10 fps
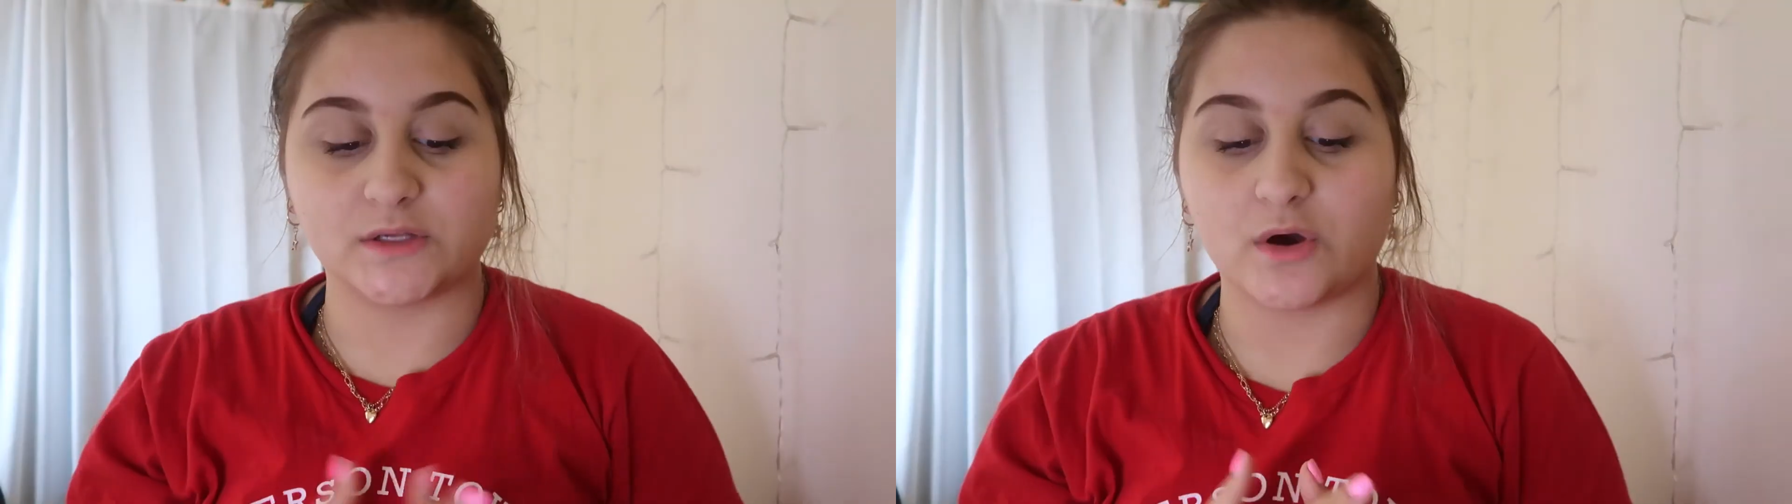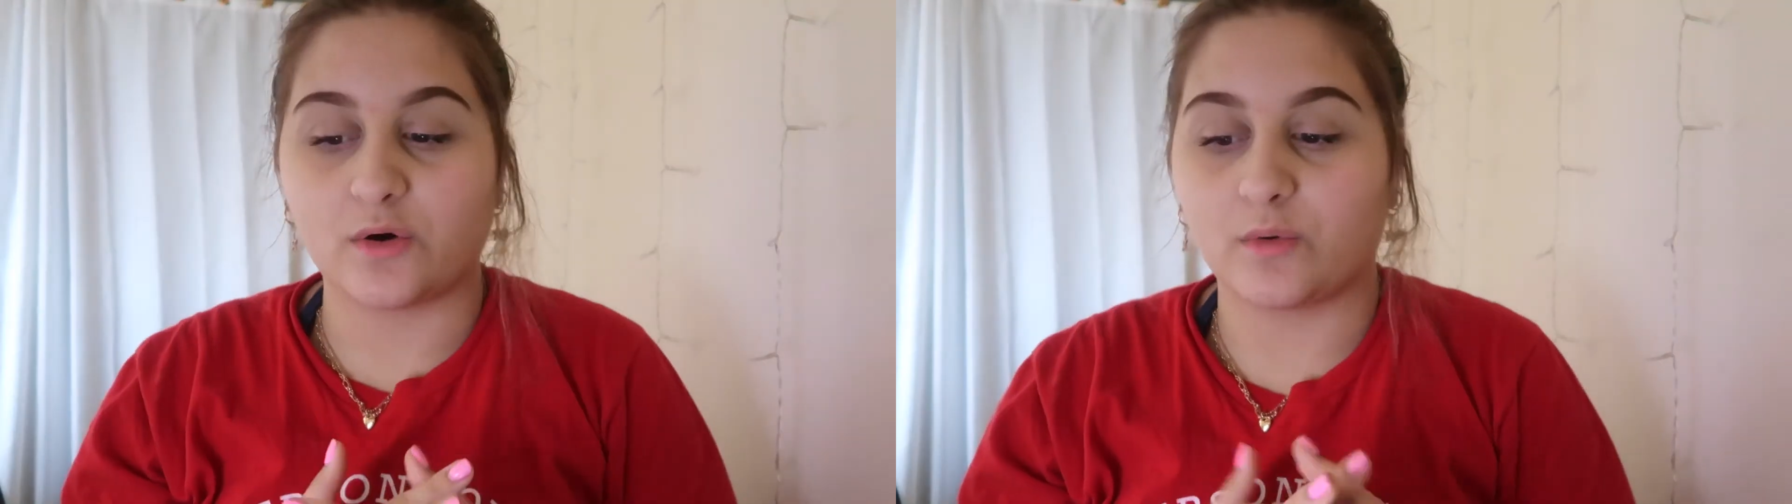
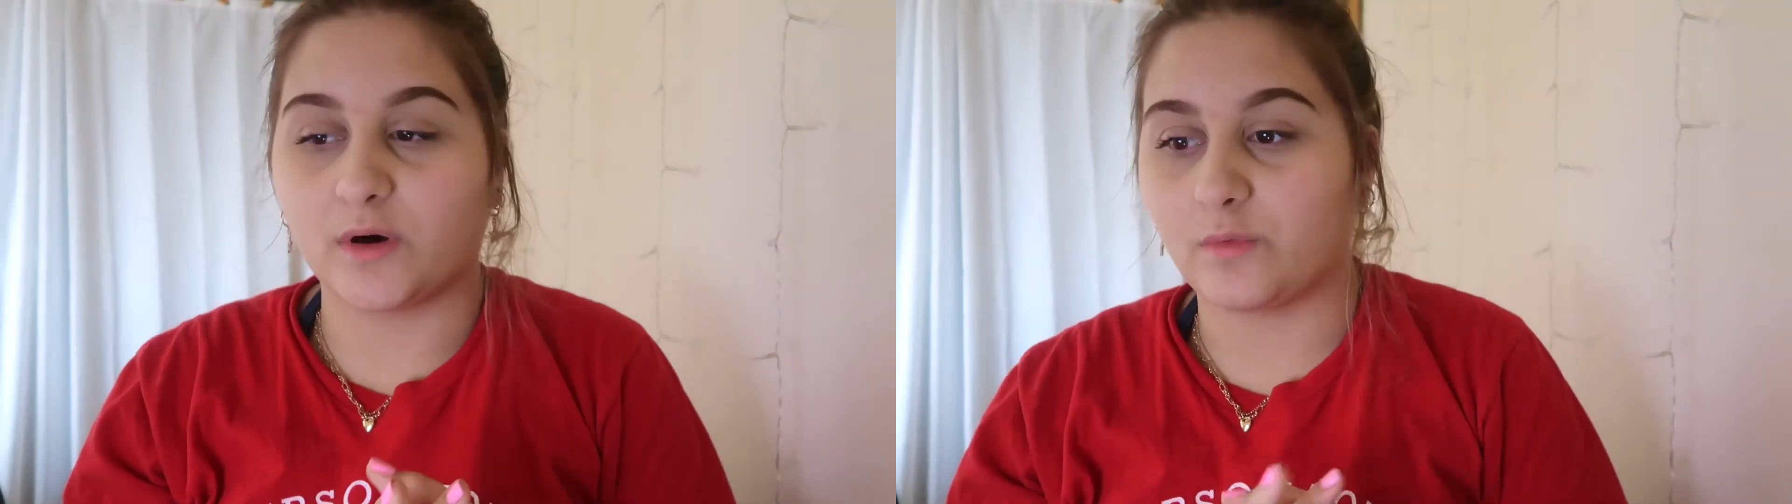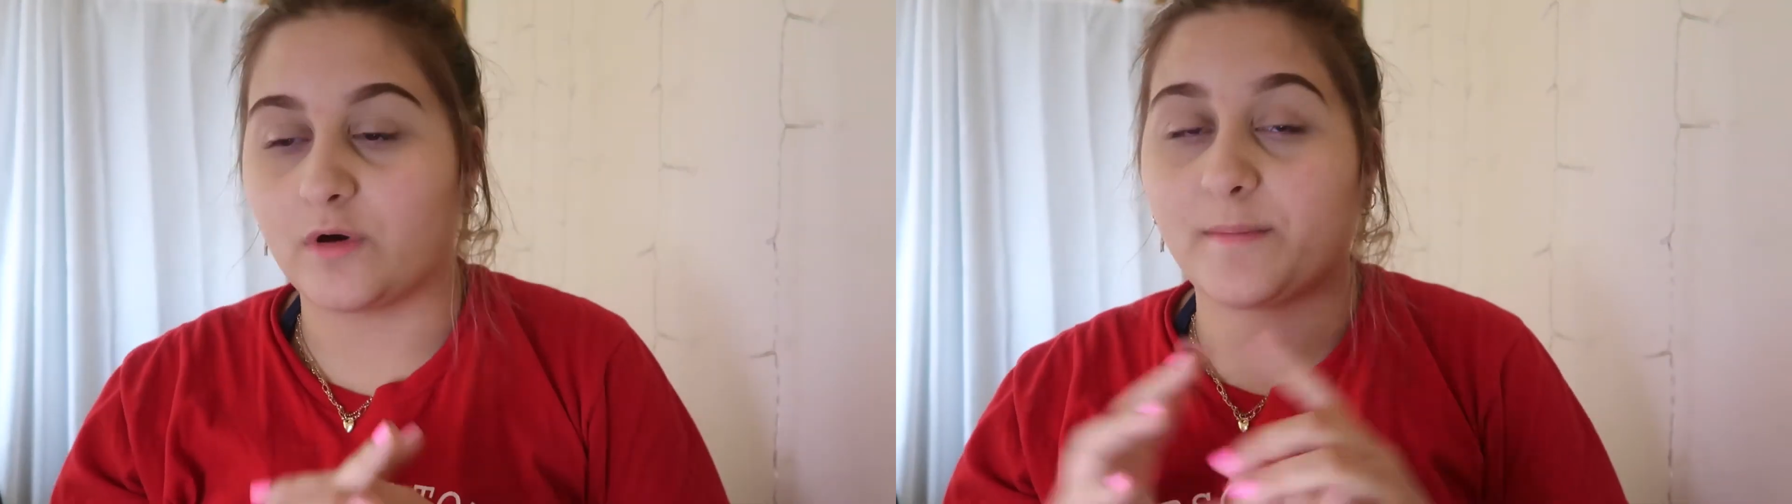
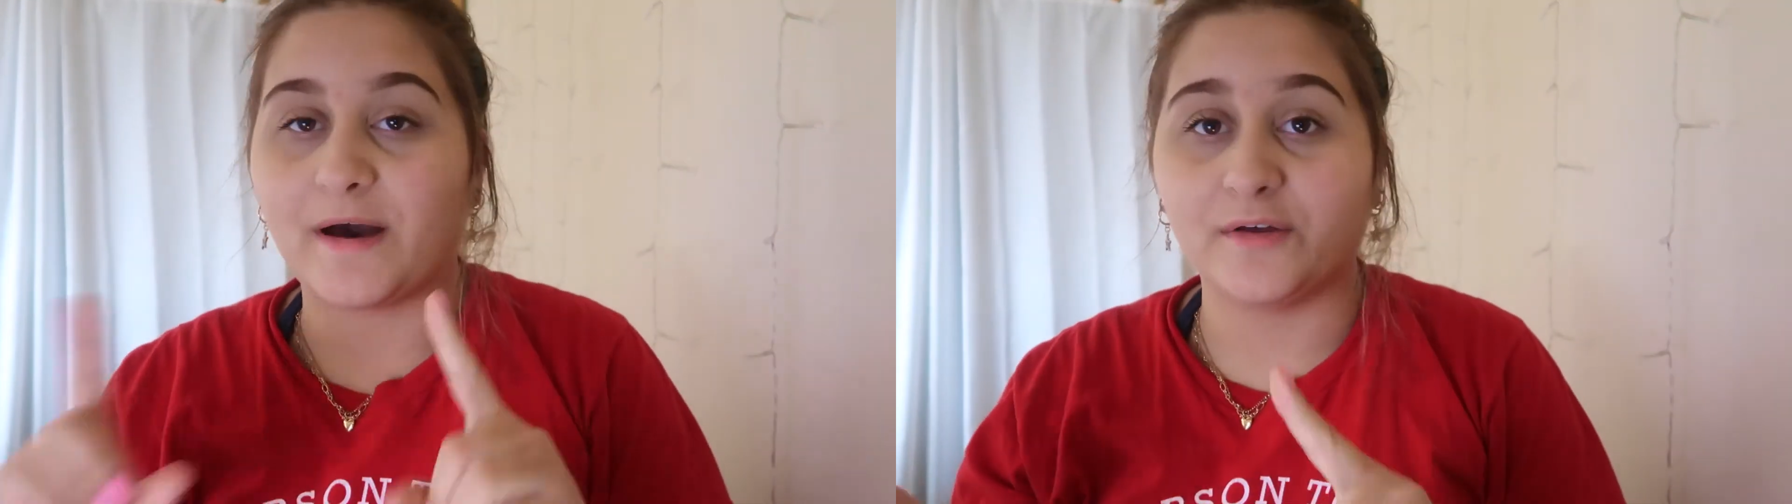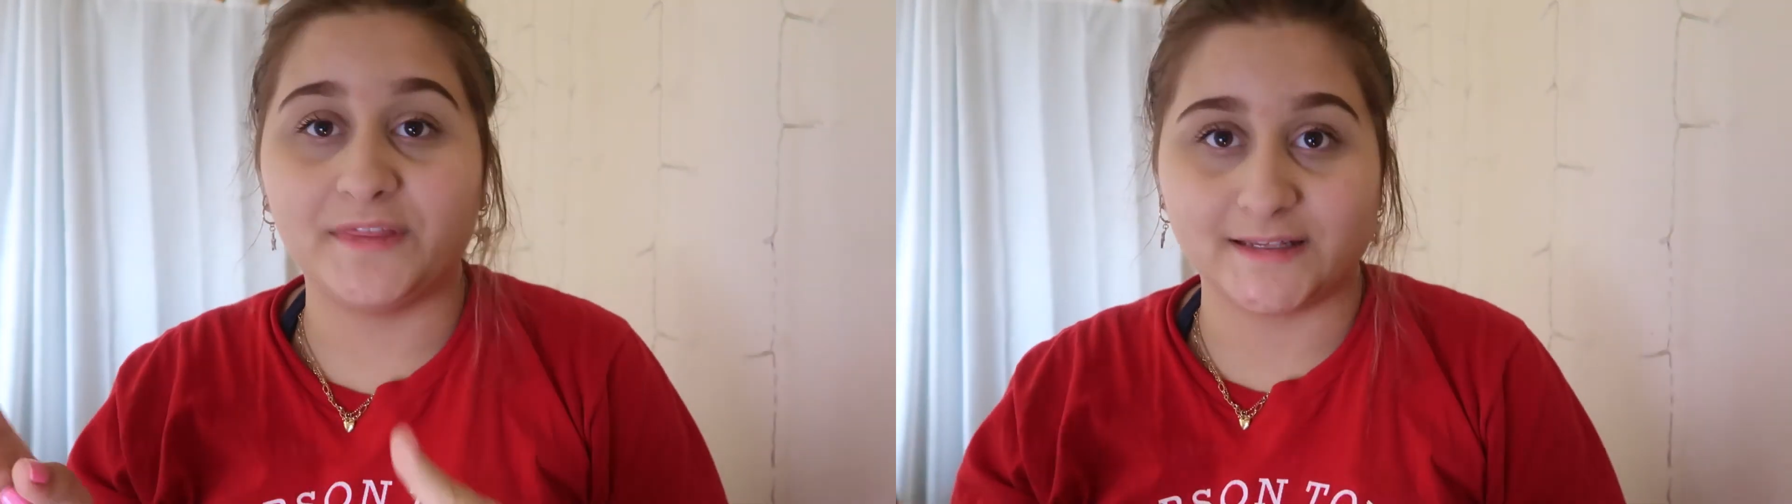so about